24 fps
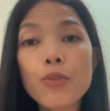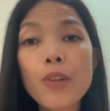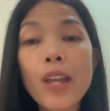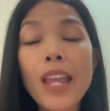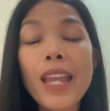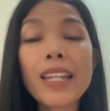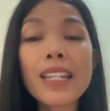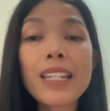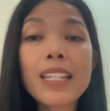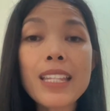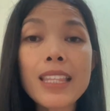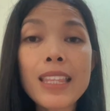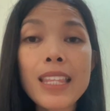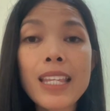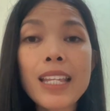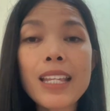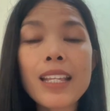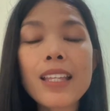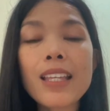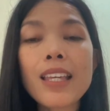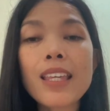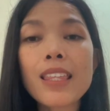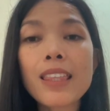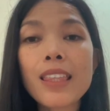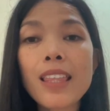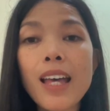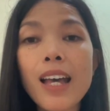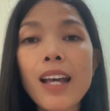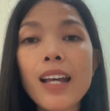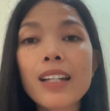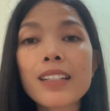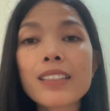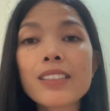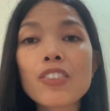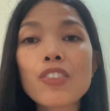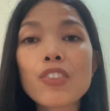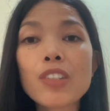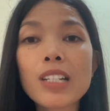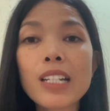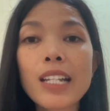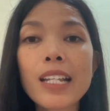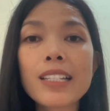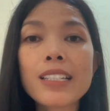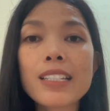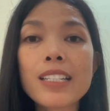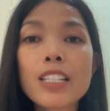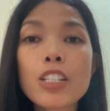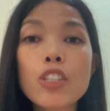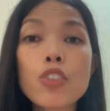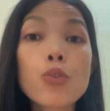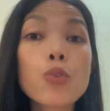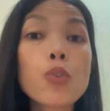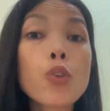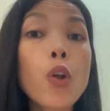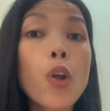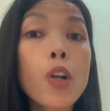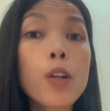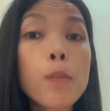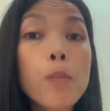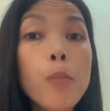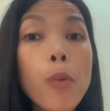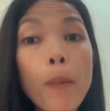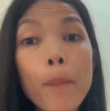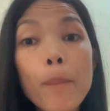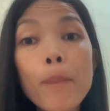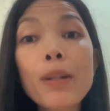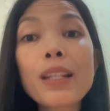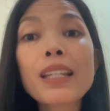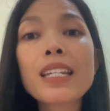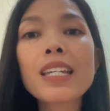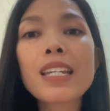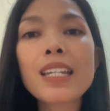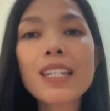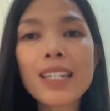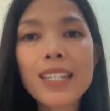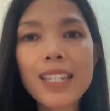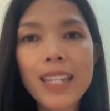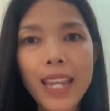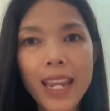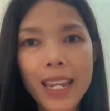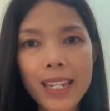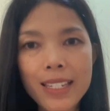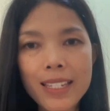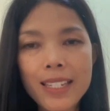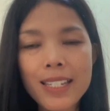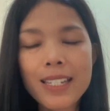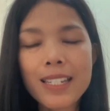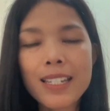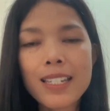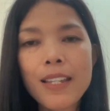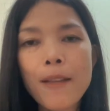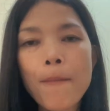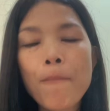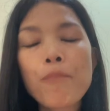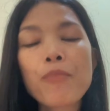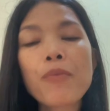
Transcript: anything that related to non-public case.